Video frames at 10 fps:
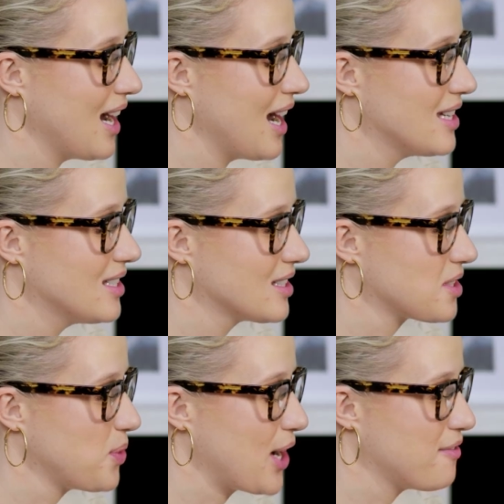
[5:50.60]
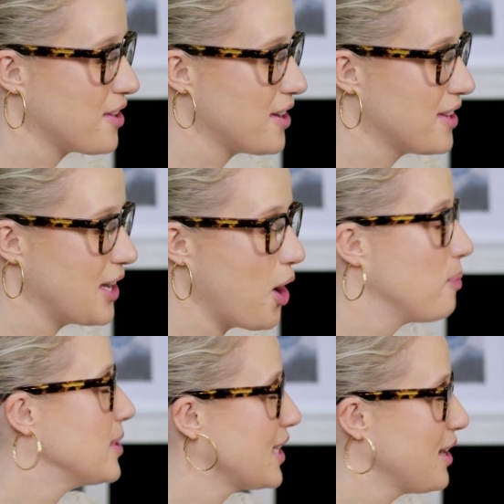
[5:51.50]
and whatever the
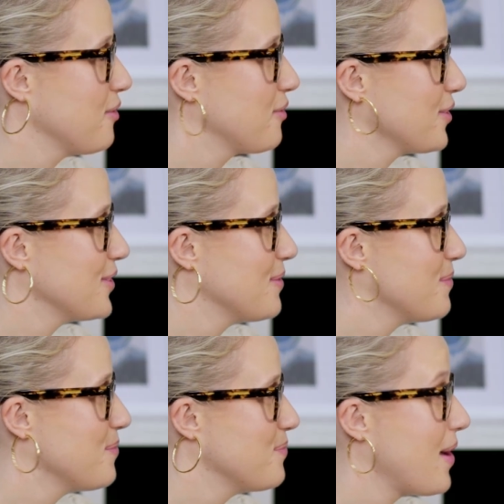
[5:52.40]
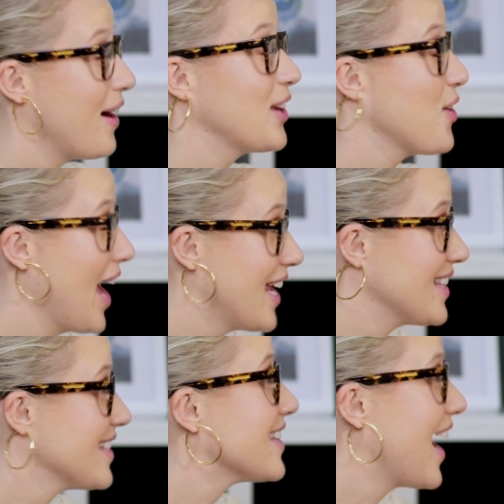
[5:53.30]
opposite of burying your head in
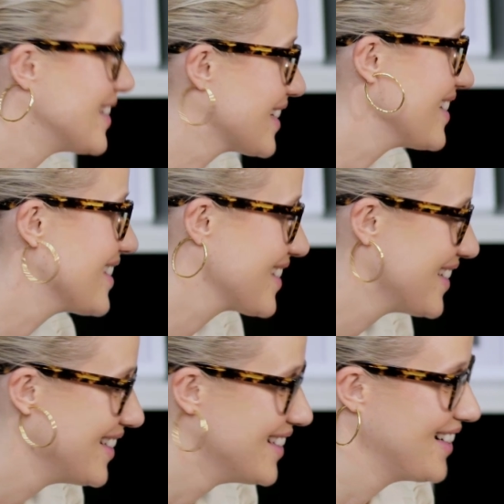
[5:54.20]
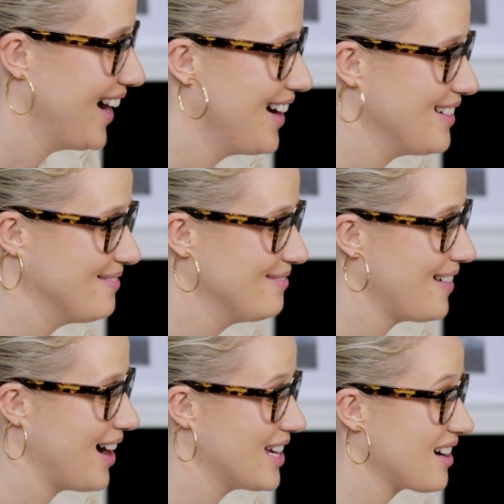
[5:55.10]
the sand is,
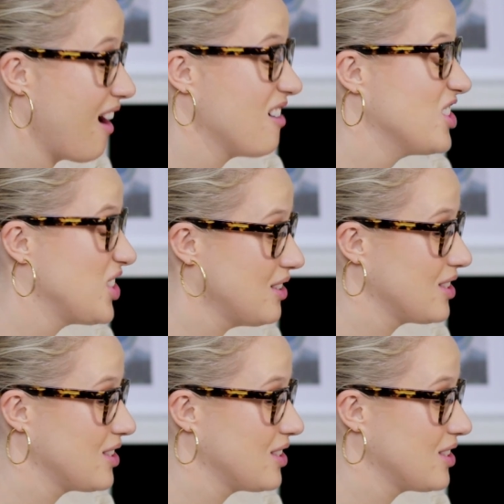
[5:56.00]
I encourage you